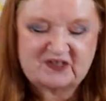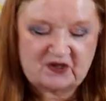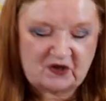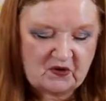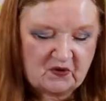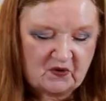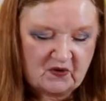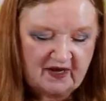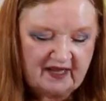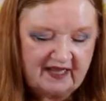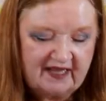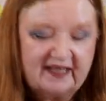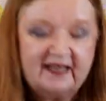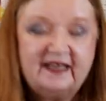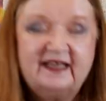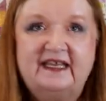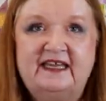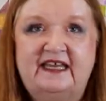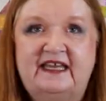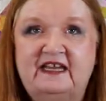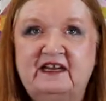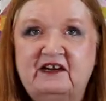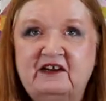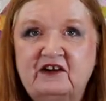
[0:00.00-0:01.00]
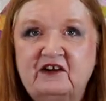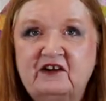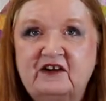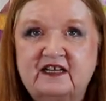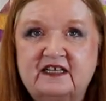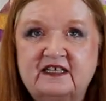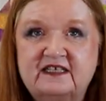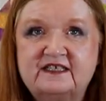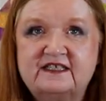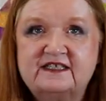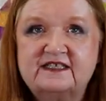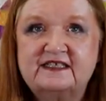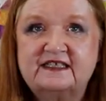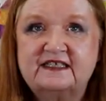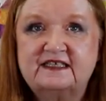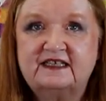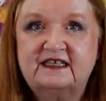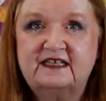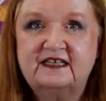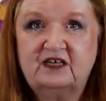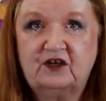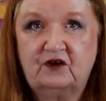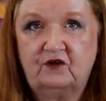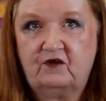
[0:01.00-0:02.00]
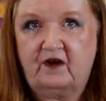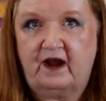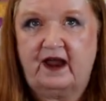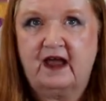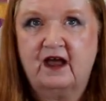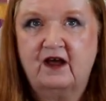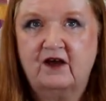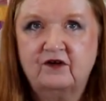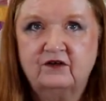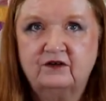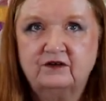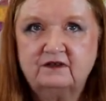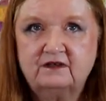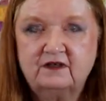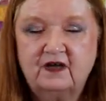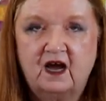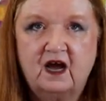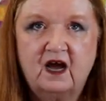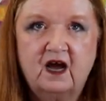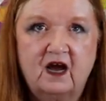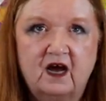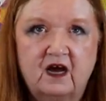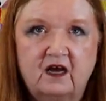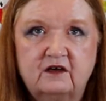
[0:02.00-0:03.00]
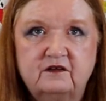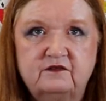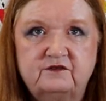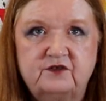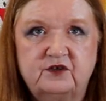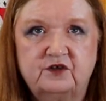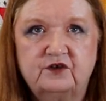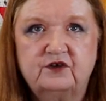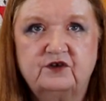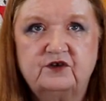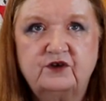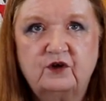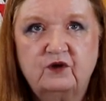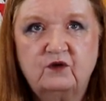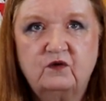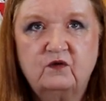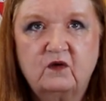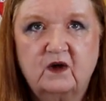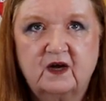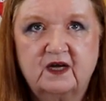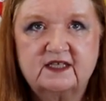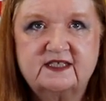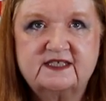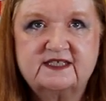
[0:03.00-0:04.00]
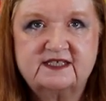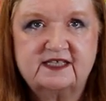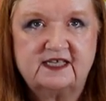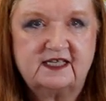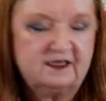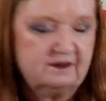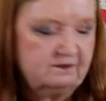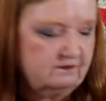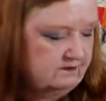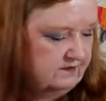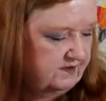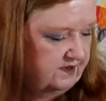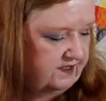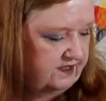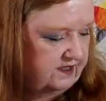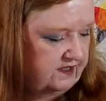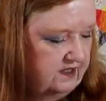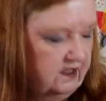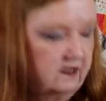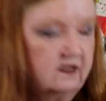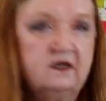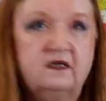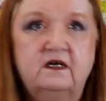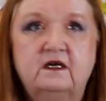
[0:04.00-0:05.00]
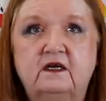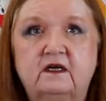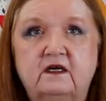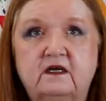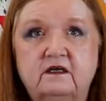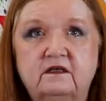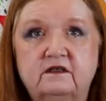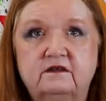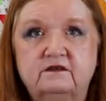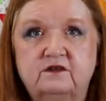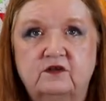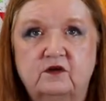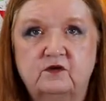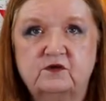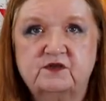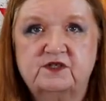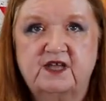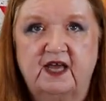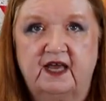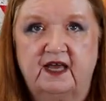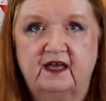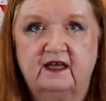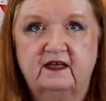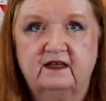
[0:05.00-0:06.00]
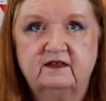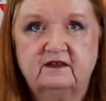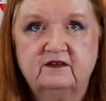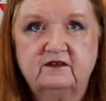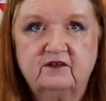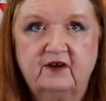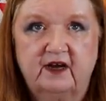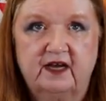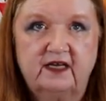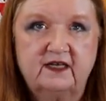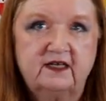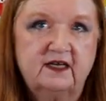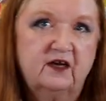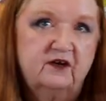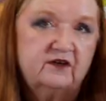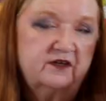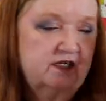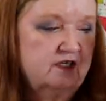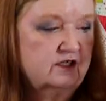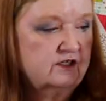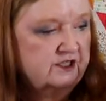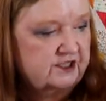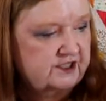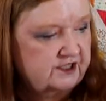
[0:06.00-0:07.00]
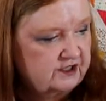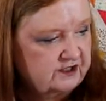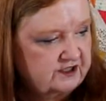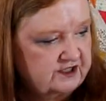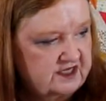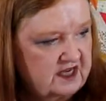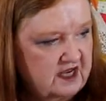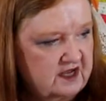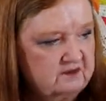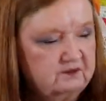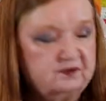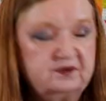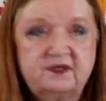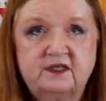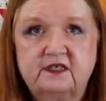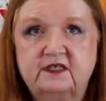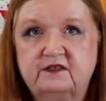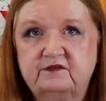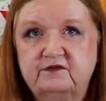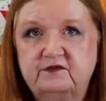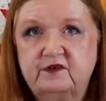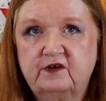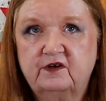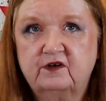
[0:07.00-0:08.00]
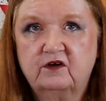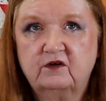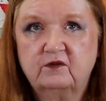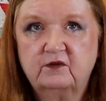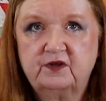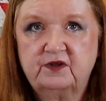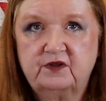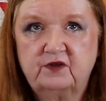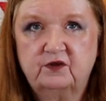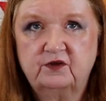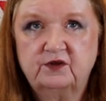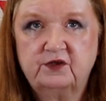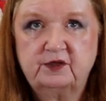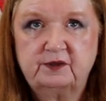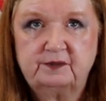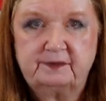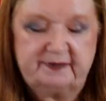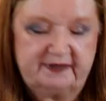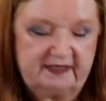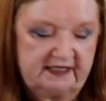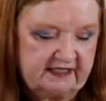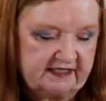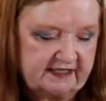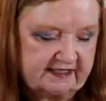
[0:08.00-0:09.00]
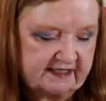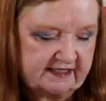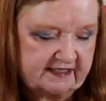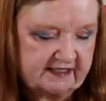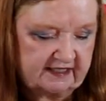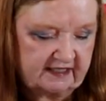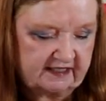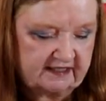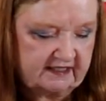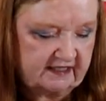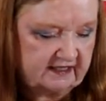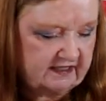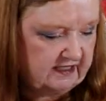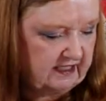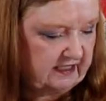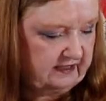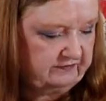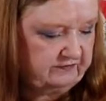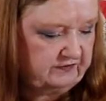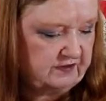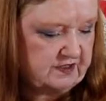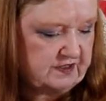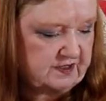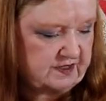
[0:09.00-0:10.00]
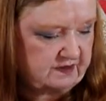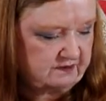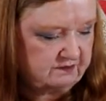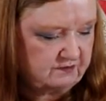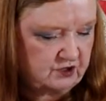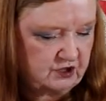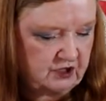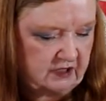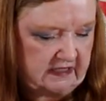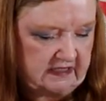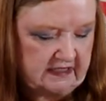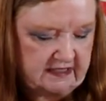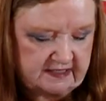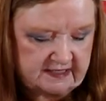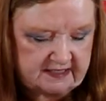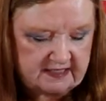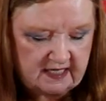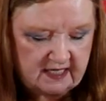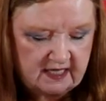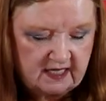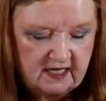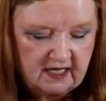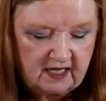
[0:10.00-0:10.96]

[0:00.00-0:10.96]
so here is the crown of your No Y Seams nosegay, right? Now here's your template for with all your pieces. I did give you some cheats.